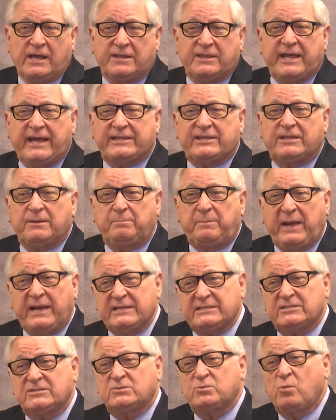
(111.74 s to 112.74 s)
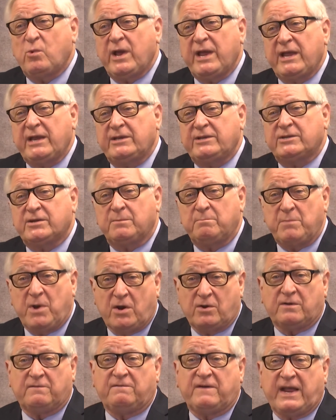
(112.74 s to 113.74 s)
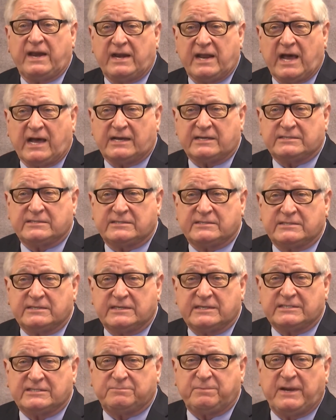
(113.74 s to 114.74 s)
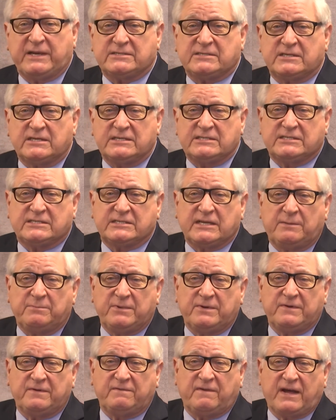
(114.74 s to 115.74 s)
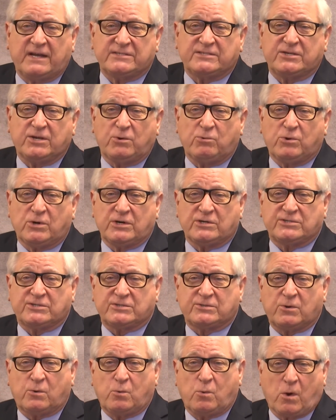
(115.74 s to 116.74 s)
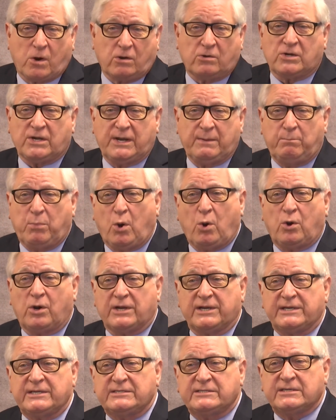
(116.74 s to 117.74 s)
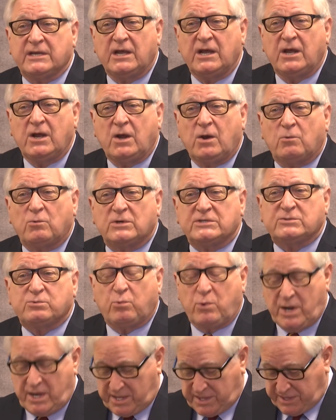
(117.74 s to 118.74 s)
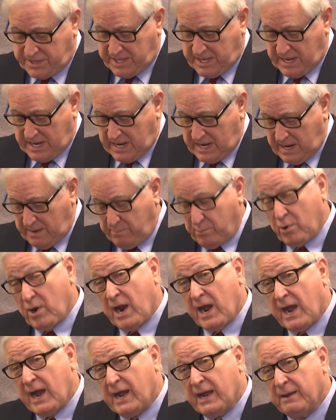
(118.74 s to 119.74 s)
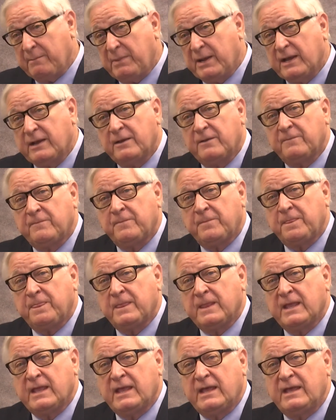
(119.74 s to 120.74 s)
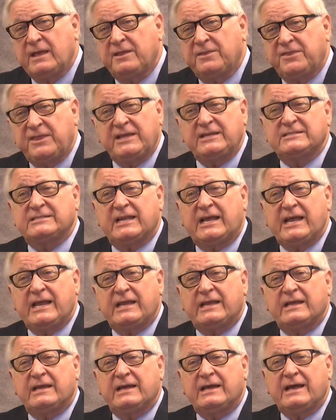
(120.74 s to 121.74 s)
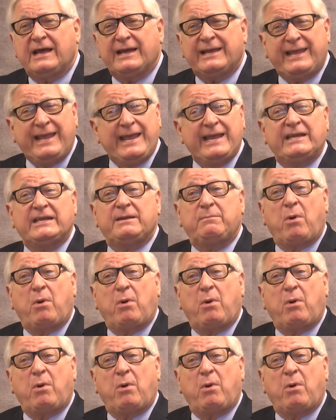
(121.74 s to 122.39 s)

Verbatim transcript: that the best way to motivate us, especially some of us who were squirrely boys, was with a bribe. Things like a candy